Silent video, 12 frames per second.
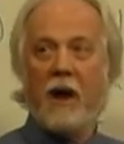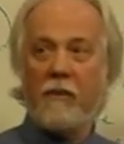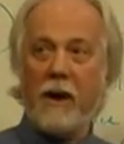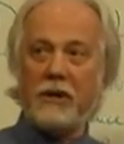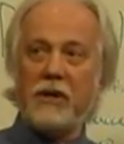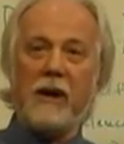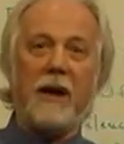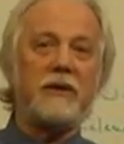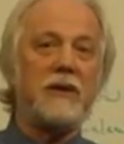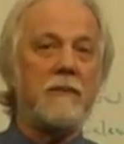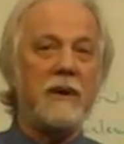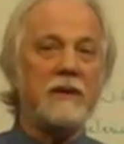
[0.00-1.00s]

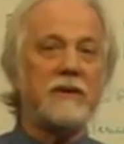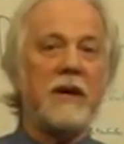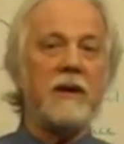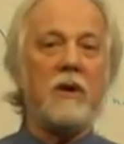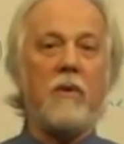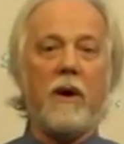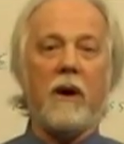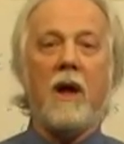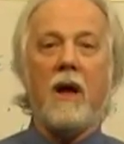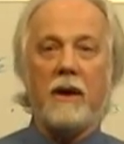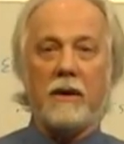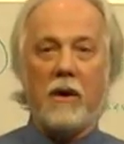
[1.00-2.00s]
Rationalizing means that you are
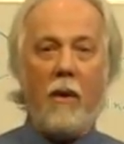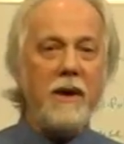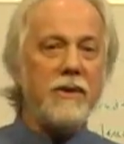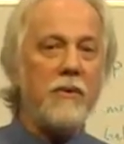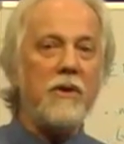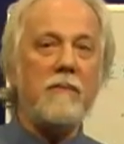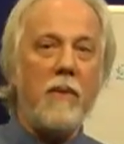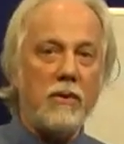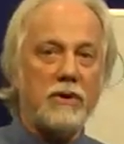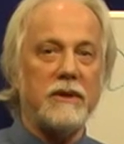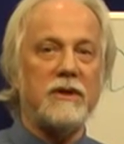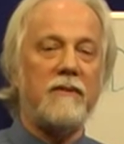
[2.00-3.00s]
going through the
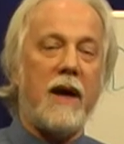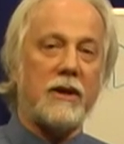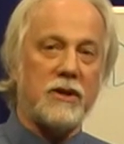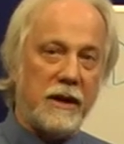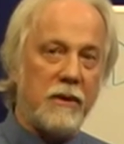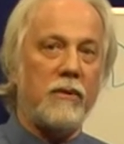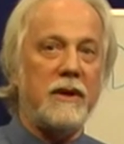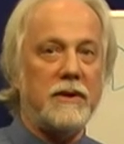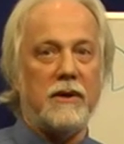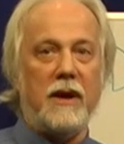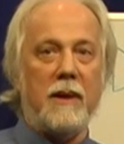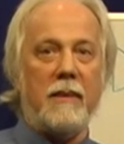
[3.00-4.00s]
motions of actually
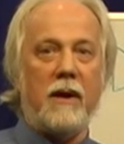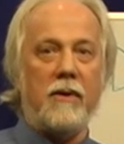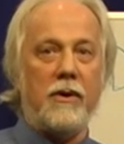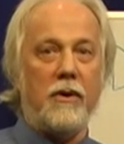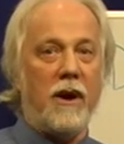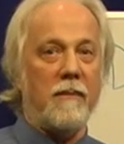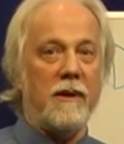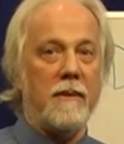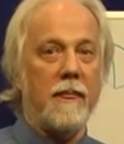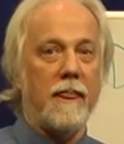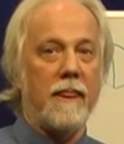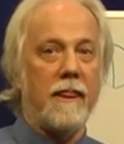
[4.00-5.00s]
reasoning about your dogma.
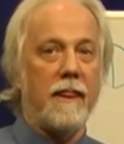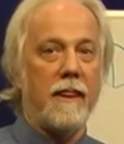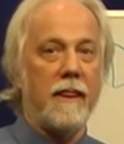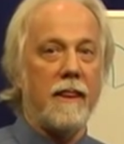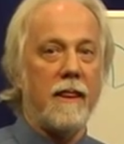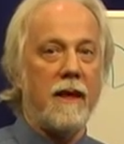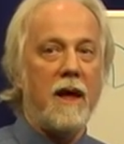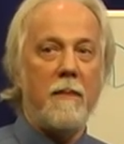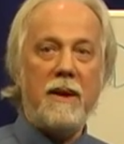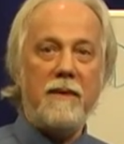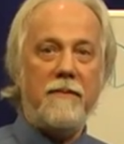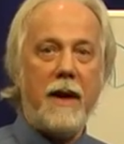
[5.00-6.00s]

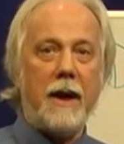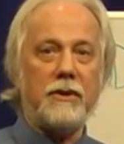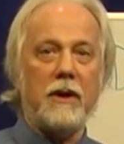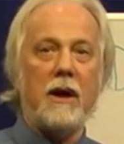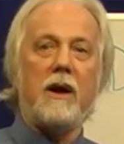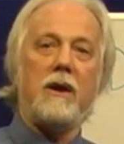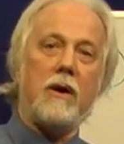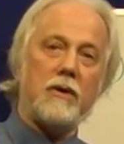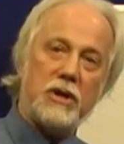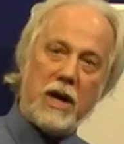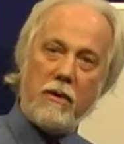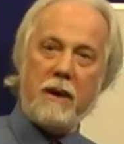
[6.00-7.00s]
But in fact, you're
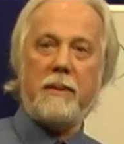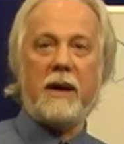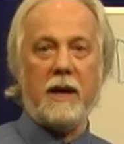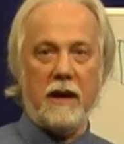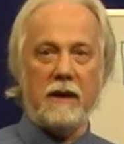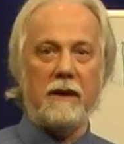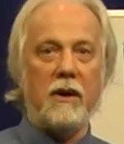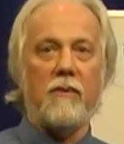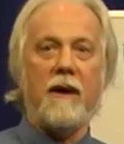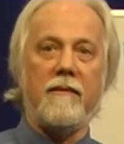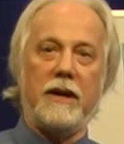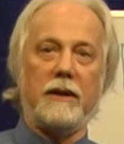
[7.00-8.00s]
cherry-picking your
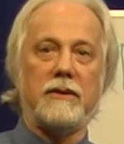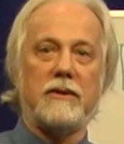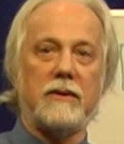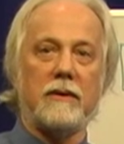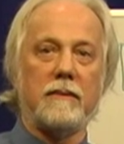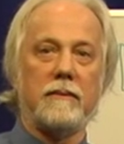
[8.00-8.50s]
evidence.